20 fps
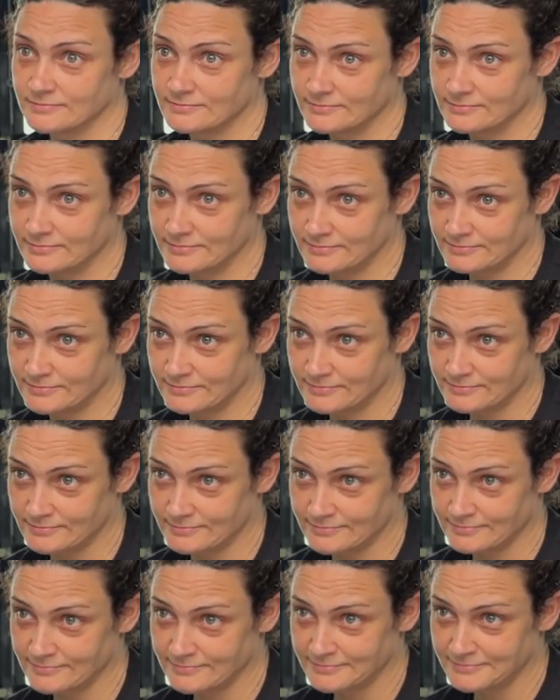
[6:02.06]

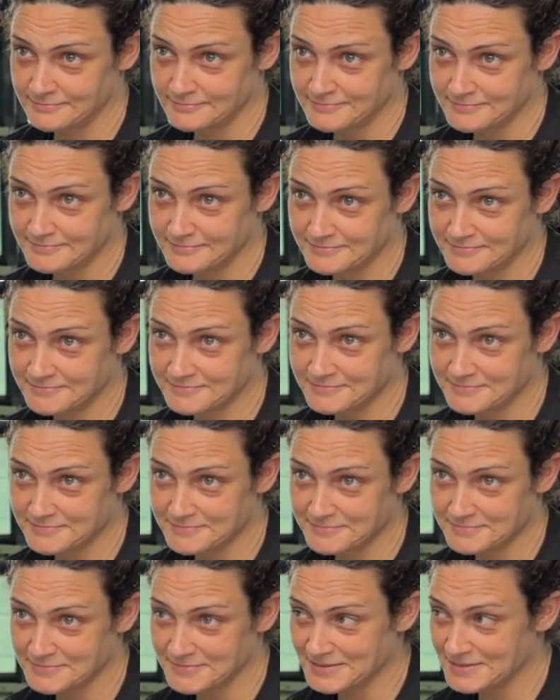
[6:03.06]

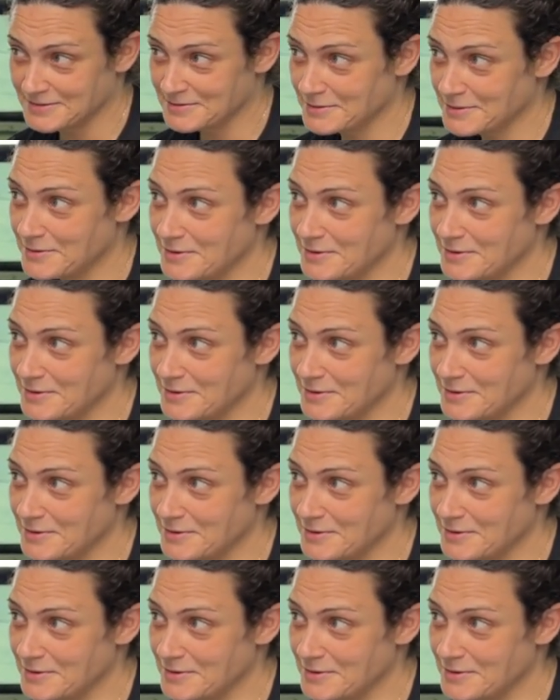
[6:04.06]
(not speaking)